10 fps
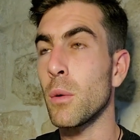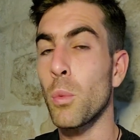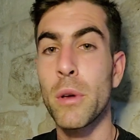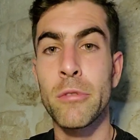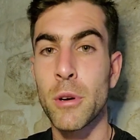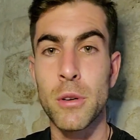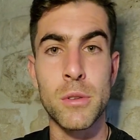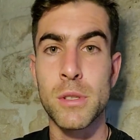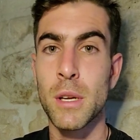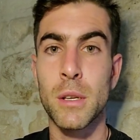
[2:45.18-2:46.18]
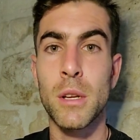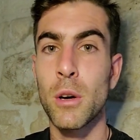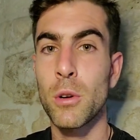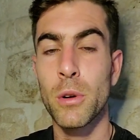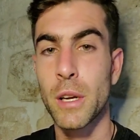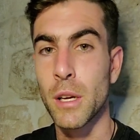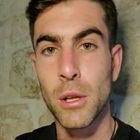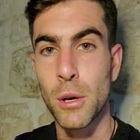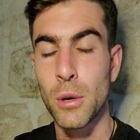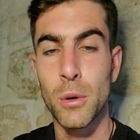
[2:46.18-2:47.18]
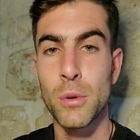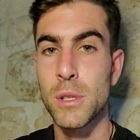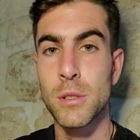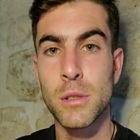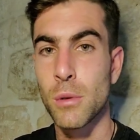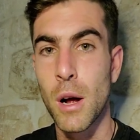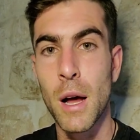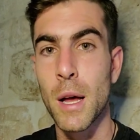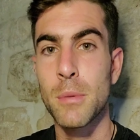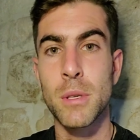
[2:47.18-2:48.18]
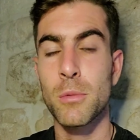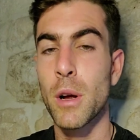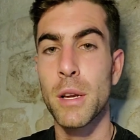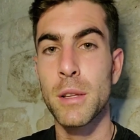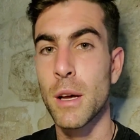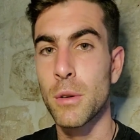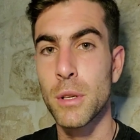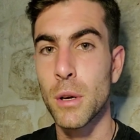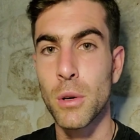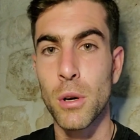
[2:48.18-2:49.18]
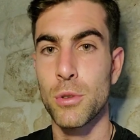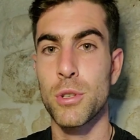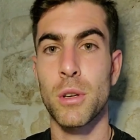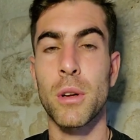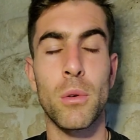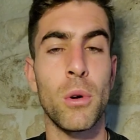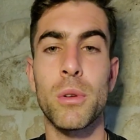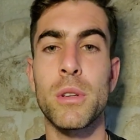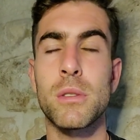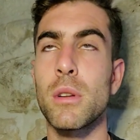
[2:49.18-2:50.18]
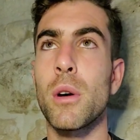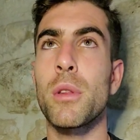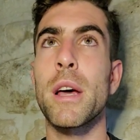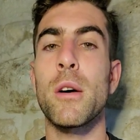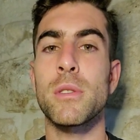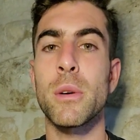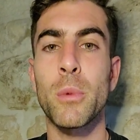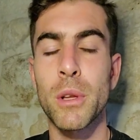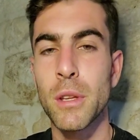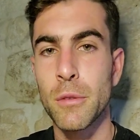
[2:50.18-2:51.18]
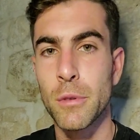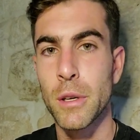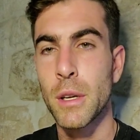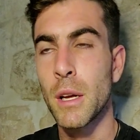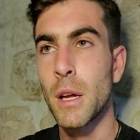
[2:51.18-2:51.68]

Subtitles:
weavers and, creating clothes and scribes and writing down, culture and all these, 1,001 different